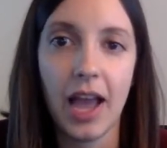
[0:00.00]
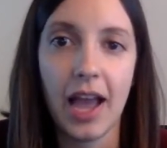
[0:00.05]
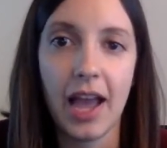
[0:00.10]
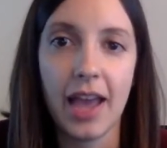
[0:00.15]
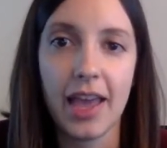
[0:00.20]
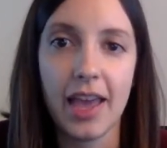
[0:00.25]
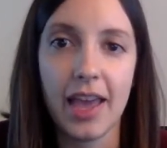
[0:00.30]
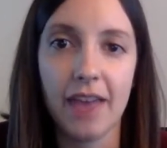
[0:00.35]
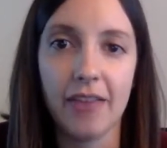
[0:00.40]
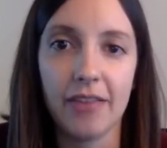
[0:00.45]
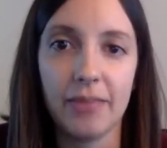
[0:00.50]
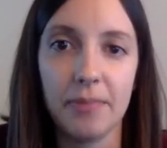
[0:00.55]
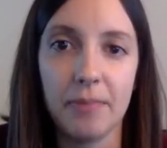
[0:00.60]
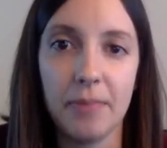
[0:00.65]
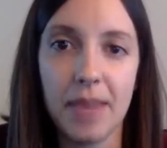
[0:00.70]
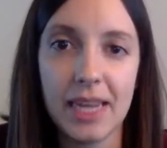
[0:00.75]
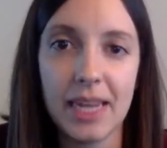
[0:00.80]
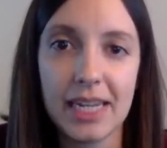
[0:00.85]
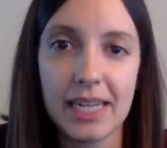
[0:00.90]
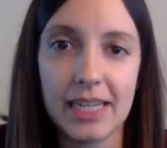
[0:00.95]
I have
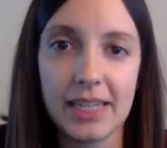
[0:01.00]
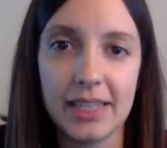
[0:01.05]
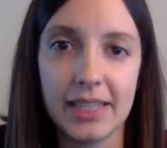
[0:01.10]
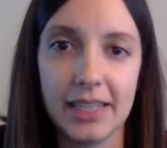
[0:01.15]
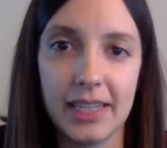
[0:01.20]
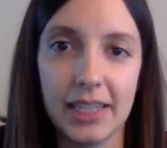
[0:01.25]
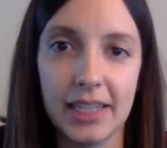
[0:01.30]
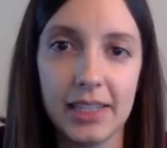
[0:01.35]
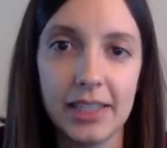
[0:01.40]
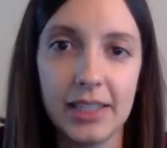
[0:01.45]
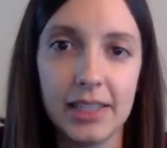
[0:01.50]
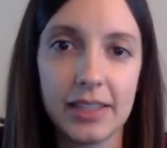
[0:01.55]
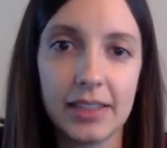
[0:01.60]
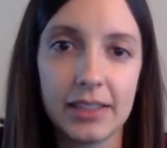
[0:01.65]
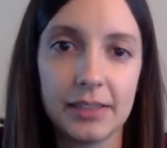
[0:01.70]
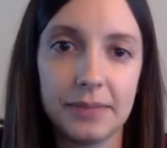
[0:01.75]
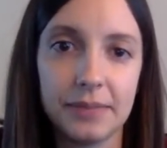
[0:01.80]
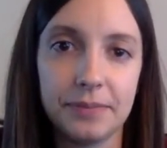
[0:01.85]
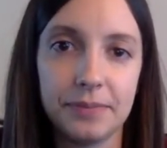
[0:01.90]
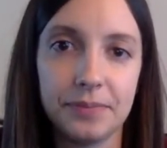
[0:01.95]
many
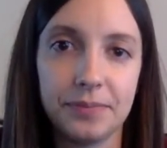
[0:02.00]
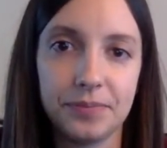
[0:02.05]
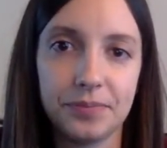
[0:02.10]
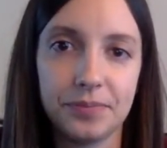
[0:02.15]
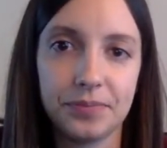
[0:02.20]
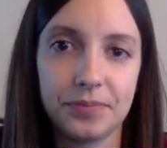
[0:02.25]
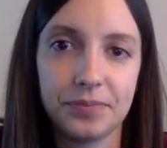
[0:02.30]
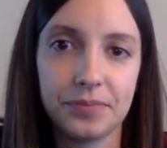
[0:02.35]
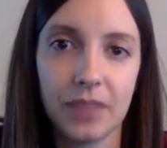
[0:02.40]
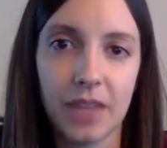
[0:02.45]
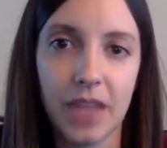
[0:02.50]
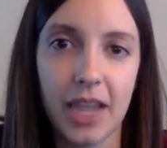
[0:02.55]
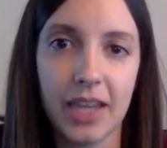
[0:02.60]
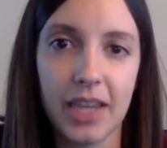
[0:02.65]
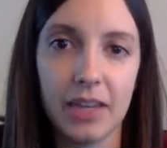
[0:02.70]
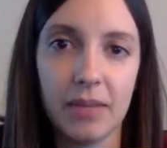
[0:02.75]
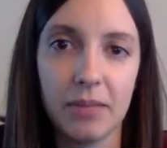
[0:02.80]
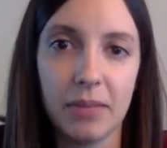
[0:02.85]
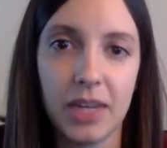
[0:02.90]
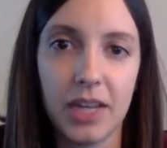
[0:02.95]
seeds.
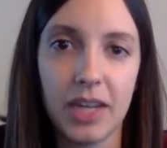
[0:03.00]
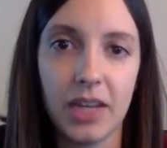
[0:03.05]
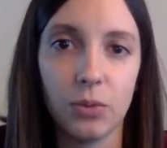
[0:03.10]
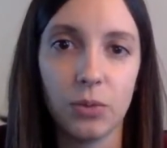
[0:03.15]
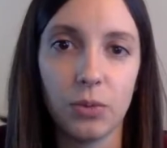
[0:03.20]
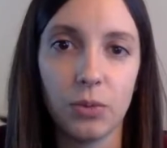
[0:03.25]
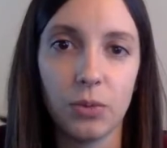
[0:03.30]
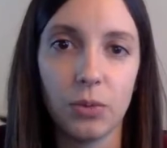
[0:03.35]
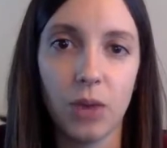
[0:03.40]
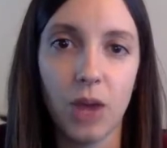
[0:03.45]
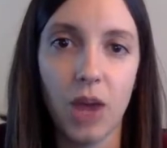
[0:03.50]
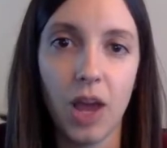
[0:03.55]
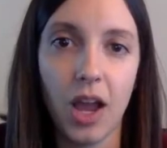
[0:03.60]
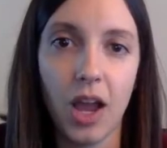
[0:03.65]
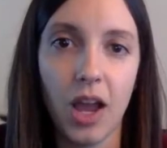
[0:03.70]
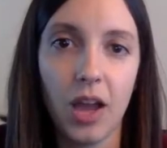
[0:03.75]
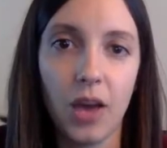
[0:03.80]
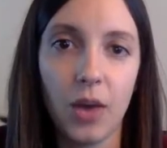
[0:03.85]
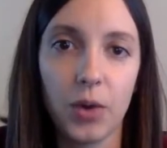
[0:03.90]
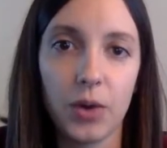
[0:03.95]
I can be eaten
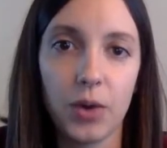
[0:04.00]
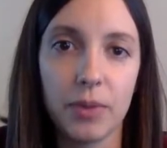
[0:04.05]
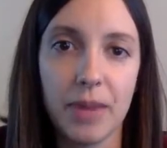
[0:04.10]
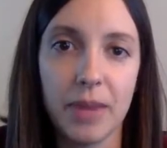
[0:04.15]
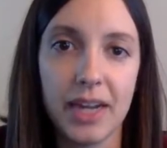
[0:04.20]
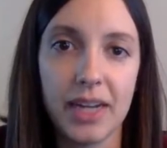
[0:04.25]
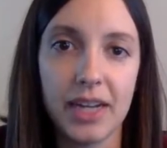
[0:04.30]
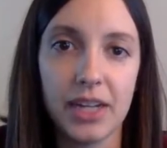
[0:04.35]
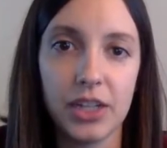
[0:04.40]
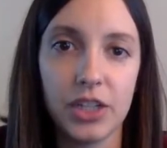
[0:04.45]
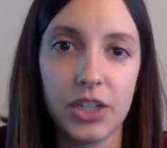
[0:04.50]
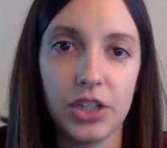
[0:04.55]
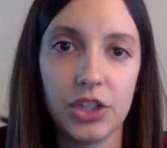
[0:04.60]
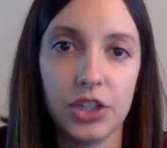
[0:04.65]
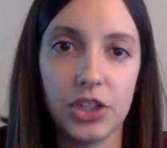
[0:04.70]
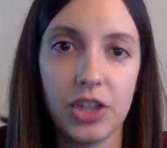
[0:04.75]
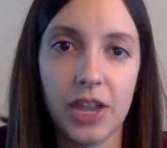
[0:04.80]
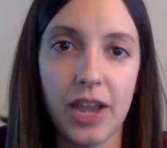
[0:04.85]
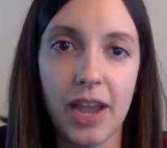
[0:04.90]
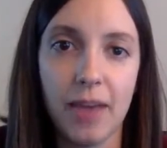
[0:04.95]
raw or made
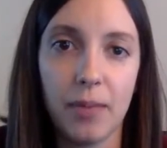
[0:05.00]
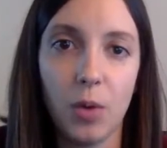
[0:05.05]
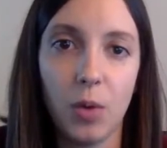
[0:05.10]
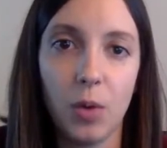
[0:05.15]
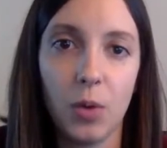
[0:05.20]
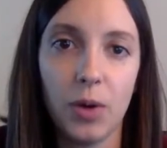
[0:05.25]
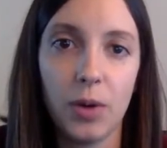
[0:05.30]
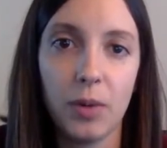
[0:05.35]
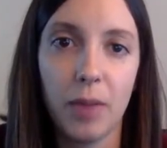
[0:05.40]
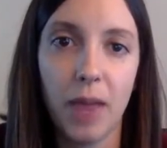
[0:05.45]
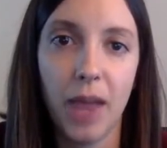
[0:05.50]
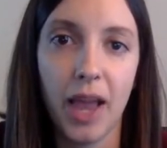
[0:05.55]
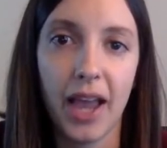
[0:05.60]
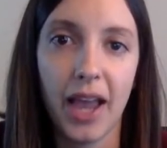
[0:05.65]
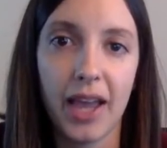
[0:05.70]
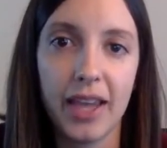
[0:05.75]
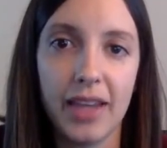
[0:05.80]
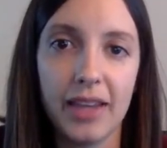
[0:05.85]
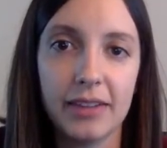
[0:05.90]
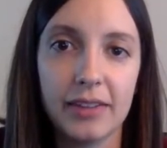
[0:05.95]
into jam or
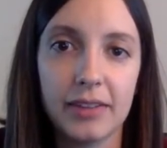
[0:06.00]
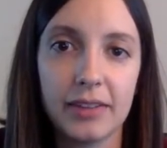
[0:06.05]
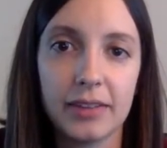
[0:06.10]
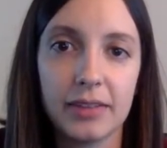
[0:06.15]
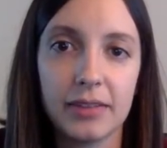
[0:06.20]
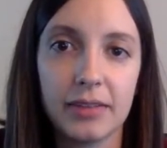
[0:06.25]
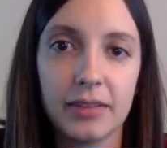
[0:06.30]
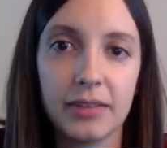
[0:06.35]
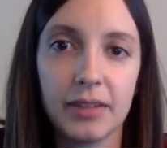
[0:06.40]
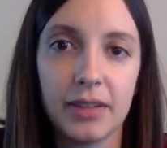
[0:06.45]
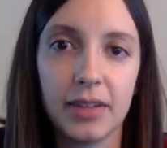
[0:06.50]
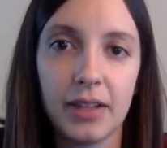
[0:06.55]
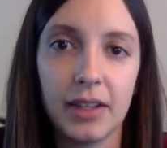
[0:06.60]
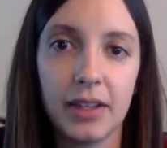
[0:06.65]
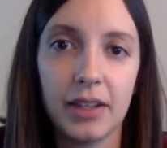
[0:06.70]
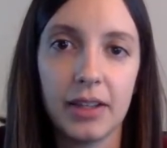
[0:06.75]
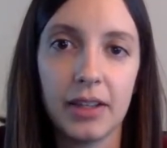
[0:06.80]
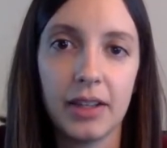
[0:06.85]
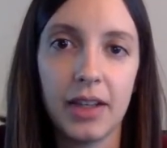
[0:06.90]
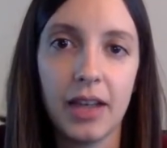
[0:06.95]
pie.
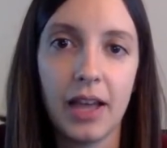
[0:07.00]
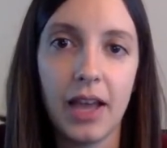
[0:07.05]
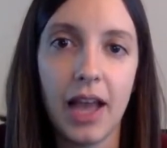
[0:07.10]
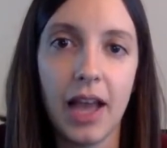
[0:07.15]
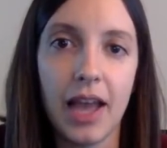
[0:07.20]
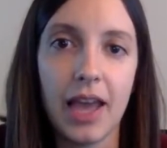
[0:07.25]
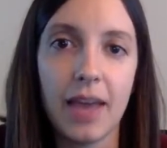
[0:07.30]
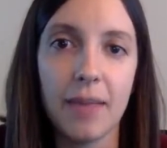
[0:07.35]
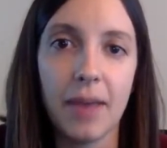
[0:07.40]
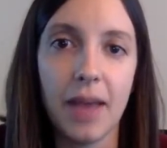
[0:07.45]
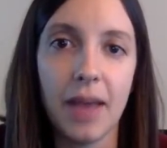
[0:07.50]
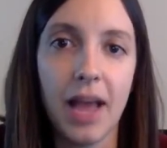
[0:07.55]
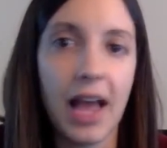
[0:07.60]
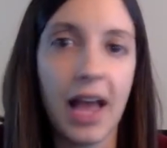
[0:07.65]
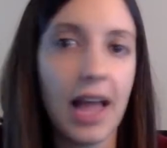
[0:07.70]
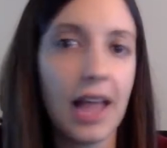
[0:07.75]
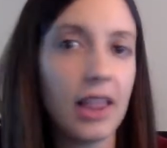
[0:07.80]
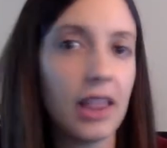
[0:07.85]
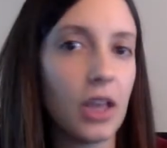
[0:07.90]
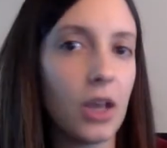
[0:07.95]
I am
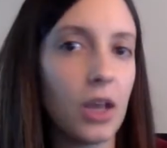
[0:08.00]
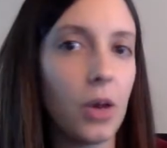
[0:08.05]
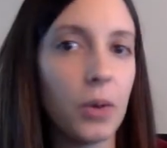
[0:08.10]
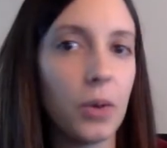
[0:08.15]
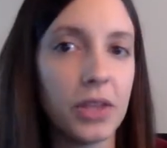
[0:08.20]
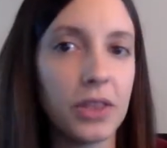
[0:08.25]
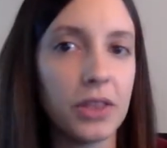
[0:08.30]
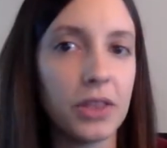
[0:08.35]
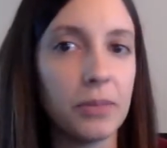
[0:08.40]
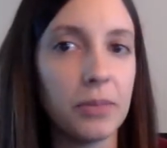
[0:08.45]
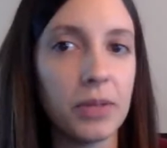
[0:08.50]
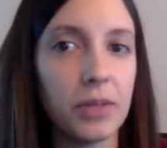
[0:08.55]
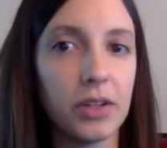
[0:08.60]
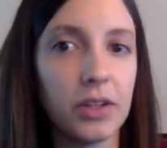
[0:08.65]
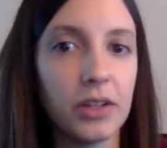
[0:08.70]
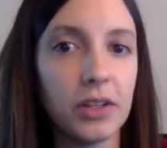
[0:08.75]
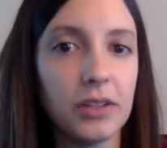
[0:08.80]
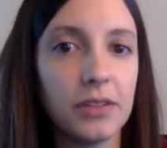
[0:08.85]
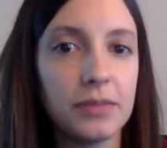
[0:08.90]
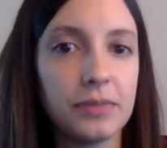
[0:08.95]
hollow in the
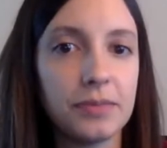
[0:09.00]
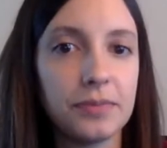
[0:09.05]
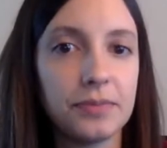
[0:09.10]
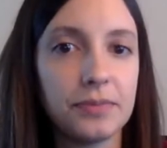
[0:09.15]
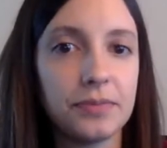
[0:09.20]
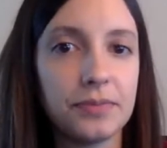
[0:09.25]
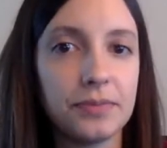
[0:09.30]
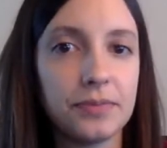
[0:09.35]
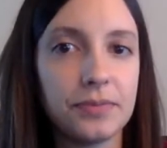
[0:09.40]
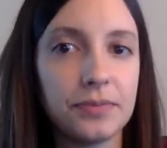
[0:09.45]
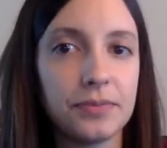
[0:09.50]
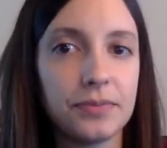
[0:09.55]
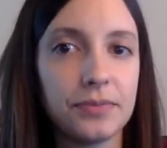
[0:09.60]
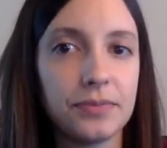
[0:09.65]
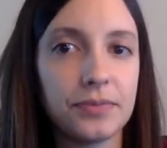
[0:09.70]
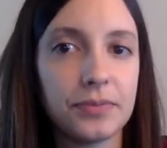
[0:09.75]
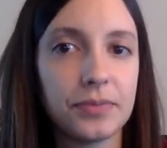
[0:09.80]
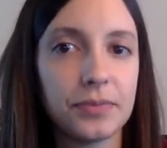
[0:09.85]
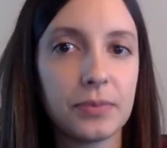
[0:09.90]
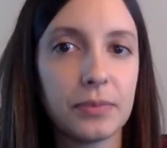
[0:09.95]
middle.
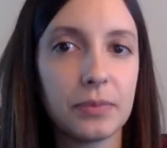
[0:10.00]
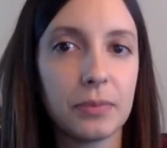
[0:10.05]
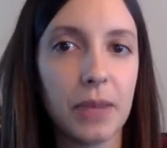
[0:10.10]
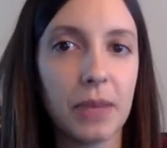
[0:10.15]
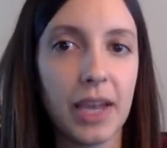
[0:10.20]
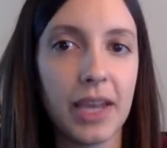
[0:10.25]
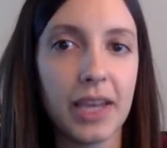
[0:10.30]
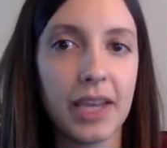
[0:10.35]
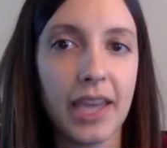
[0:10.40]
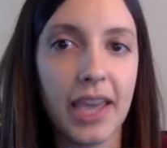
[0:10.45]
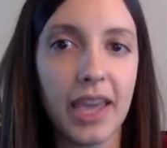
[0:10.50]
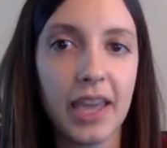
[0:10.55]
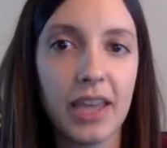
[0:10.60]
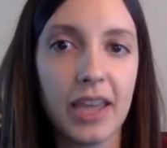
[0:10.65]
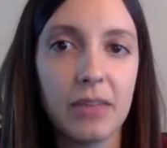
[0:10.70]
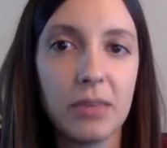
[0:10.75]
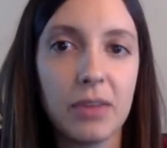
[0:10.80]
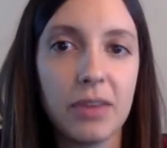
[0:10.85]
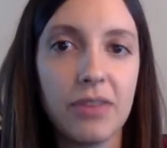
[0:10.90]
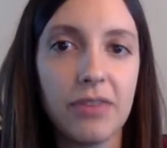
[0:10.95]
I
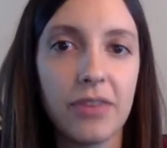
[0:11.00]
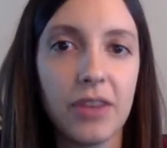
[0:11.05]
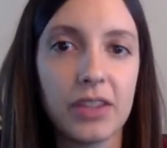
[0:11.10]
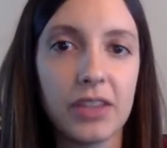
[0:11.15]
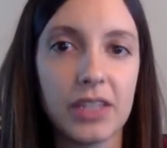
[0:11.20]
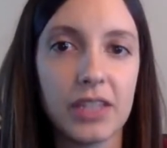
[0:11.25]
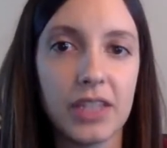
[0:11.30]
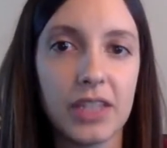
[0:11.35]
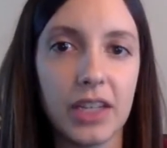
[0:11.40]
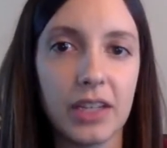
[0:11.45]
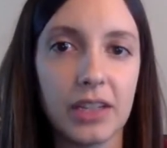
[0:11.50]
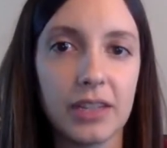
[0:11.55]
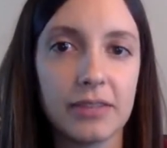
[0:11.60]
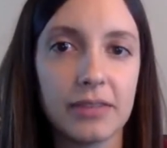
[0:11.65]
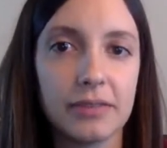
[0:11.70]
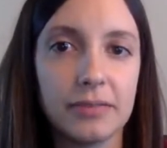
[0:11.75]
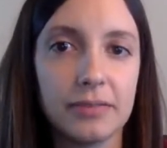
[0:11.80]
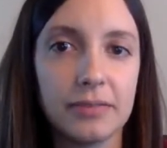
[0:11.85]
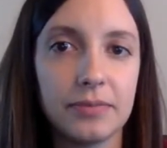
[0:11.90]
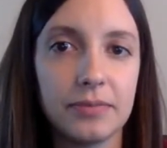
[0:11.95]
can be fuzzy.
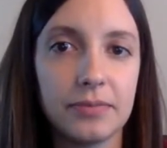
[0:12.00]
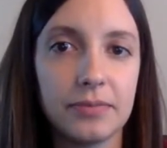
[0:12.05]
